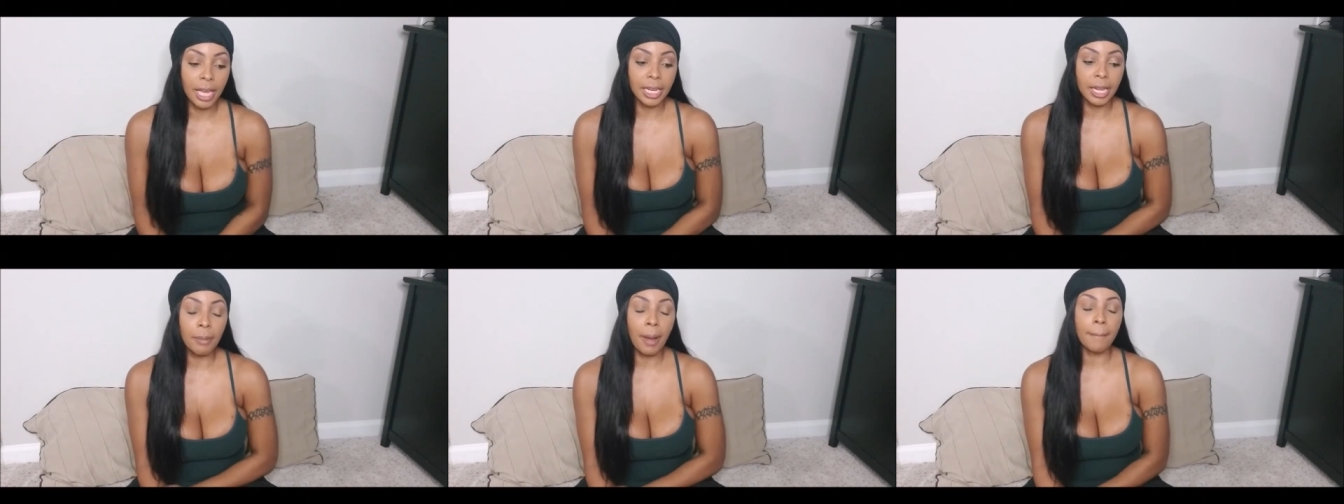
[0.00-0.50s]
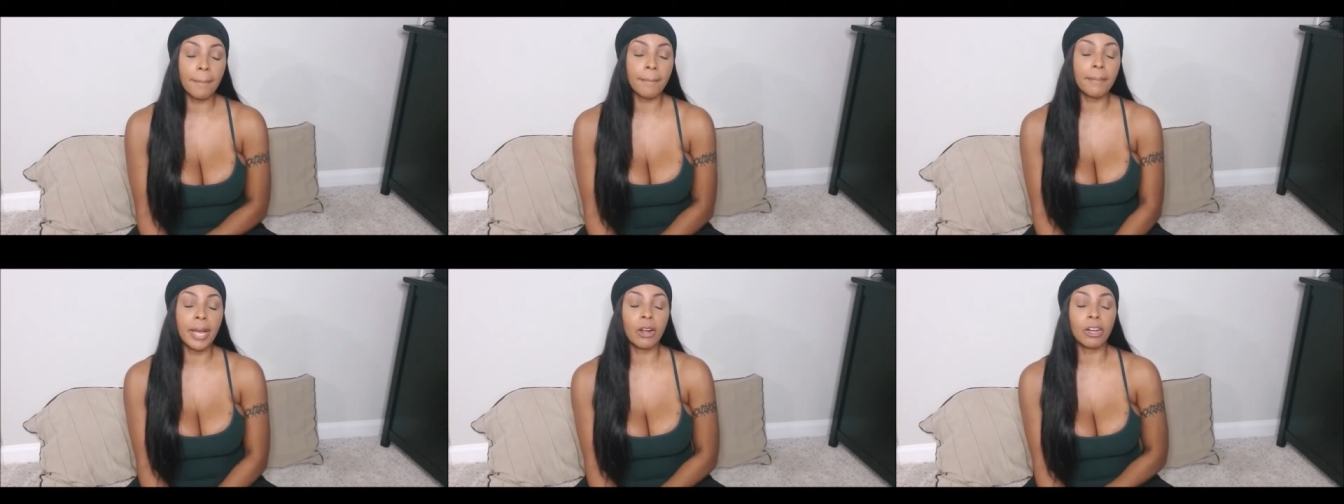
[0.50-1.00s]
And then my
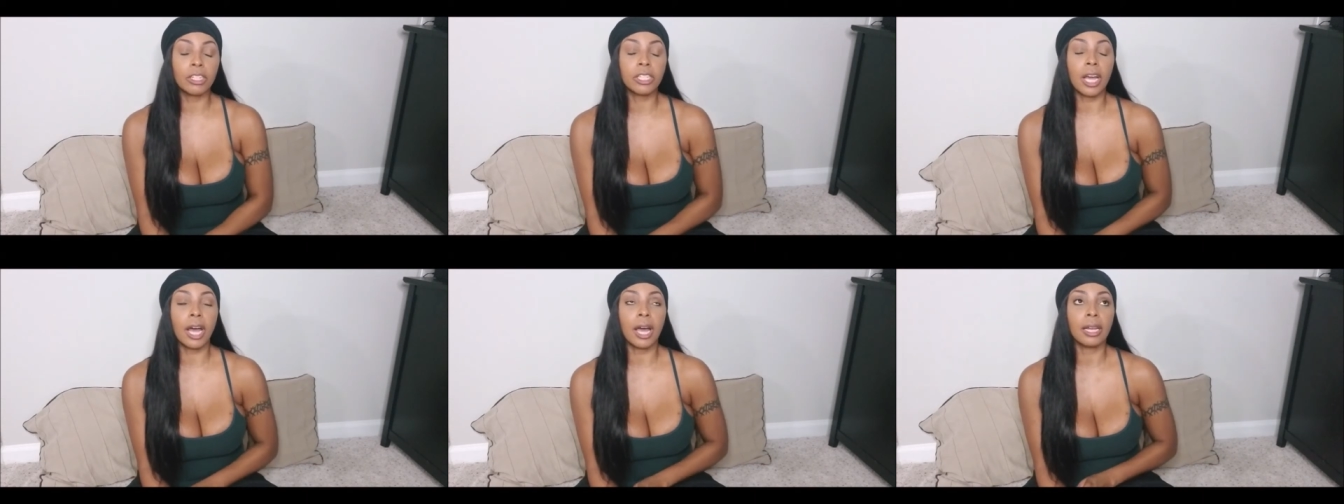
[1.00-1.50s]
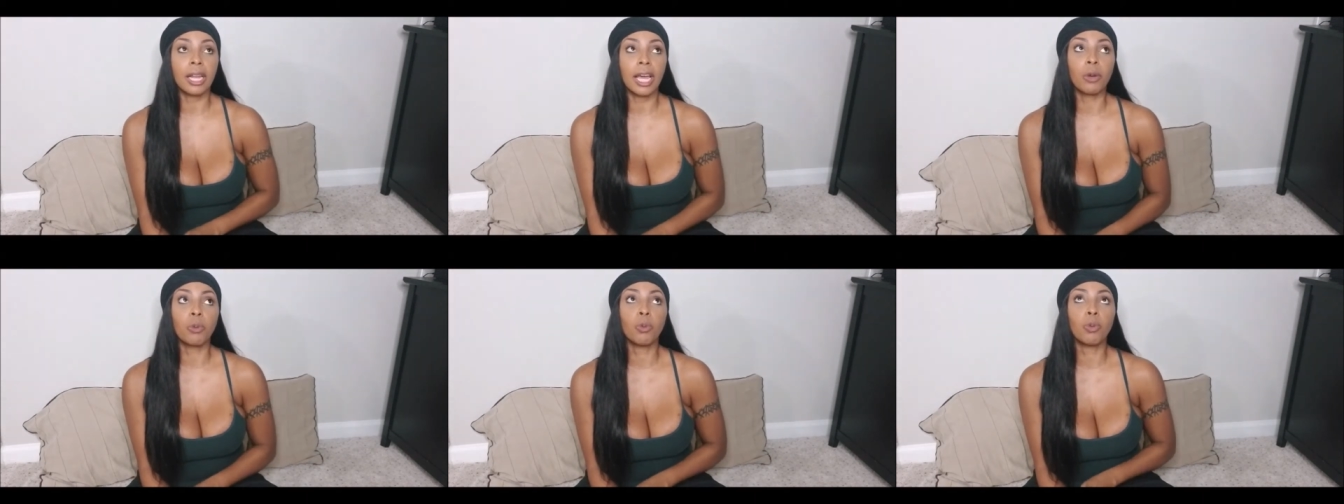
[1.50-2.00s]
marriage got
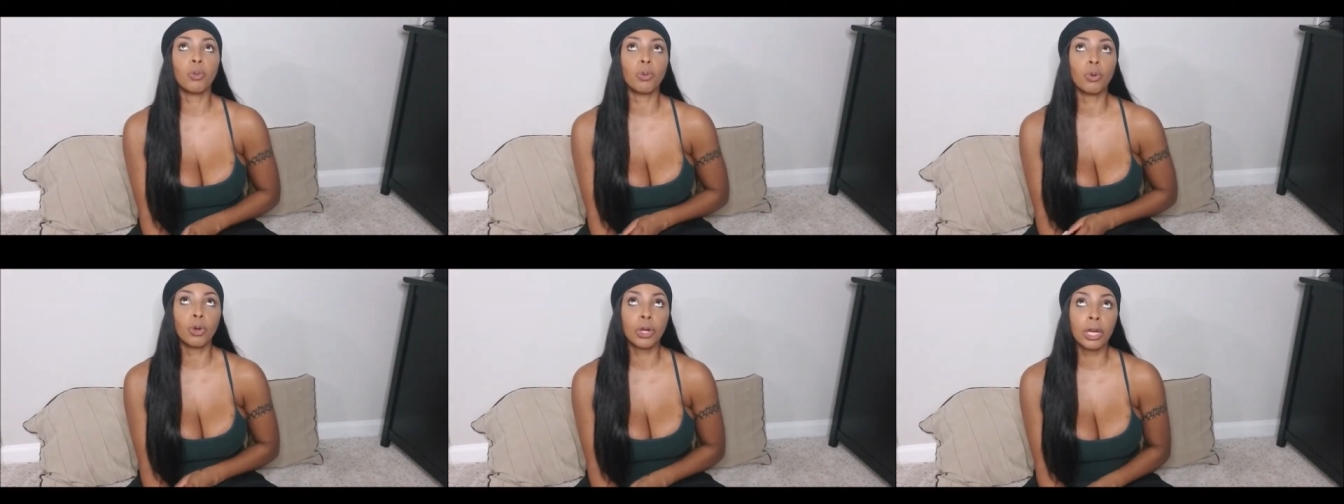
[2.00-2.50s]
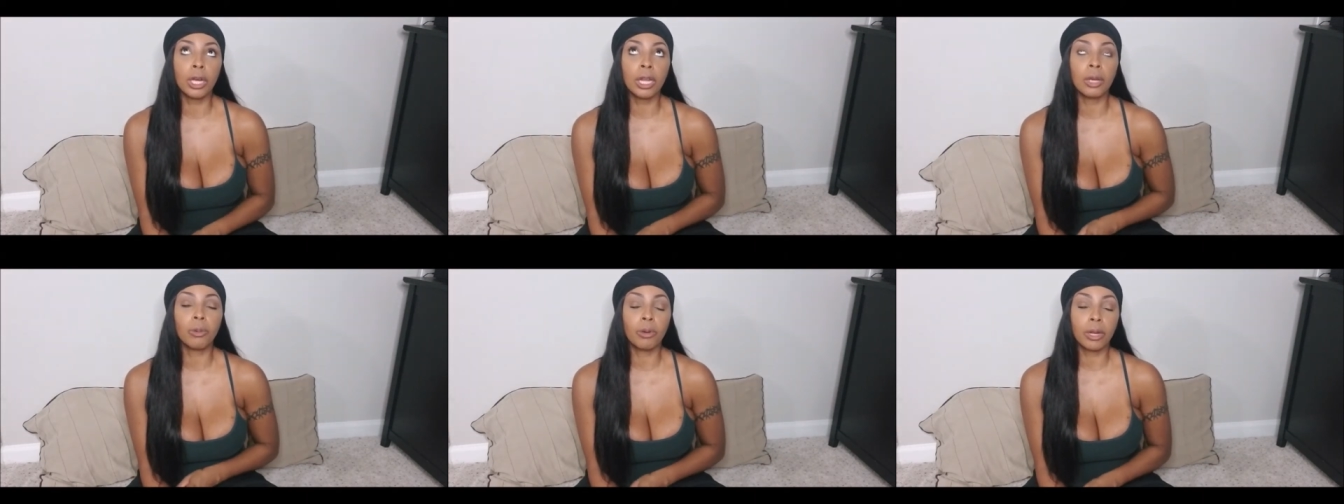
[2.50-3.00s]
like
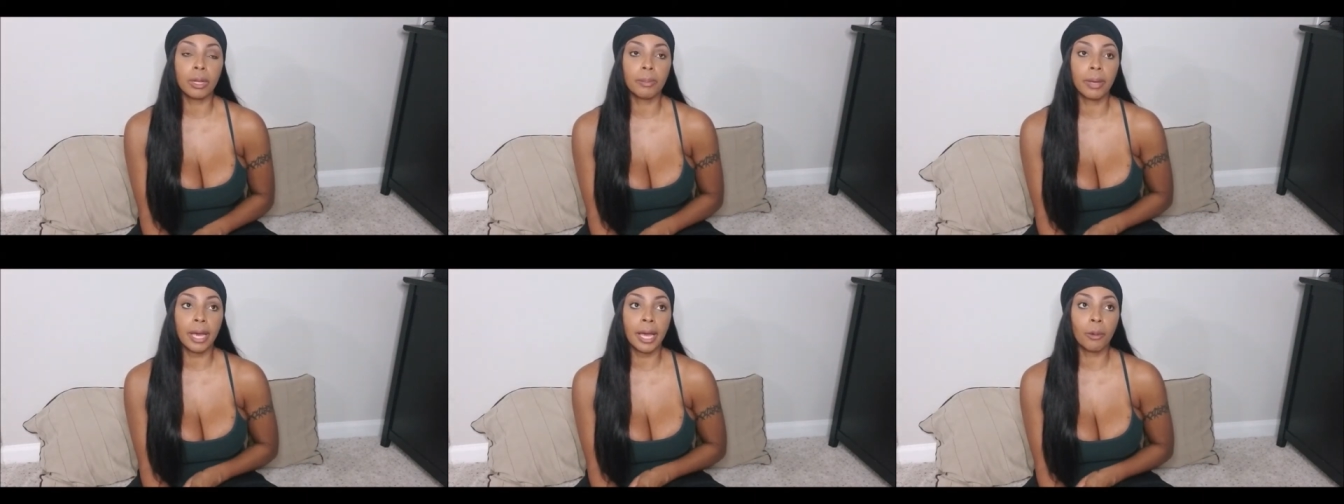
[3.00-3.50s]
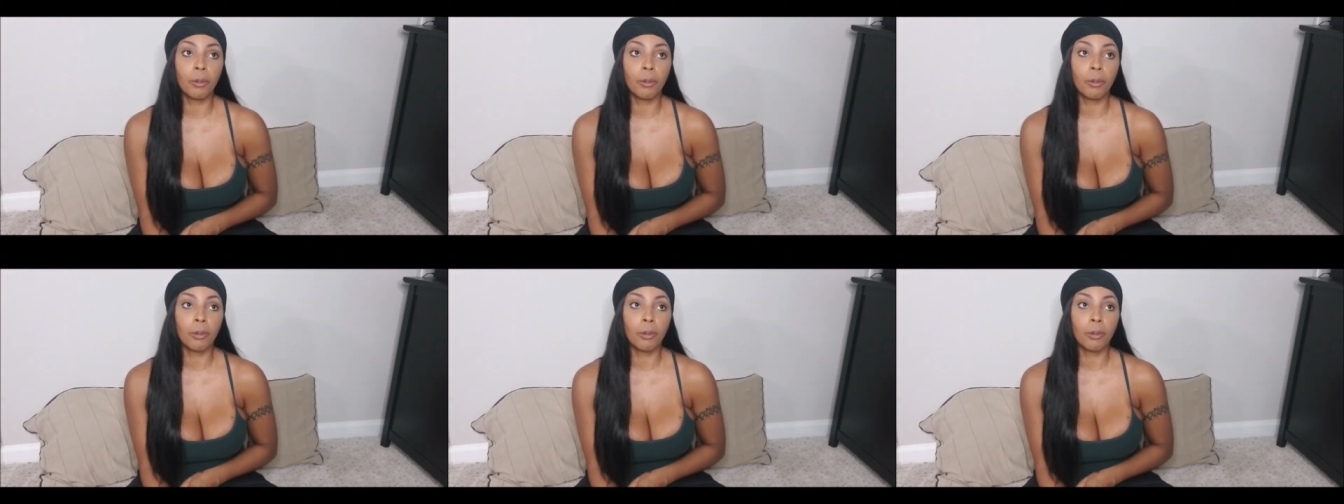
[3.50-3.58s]
really, really bad,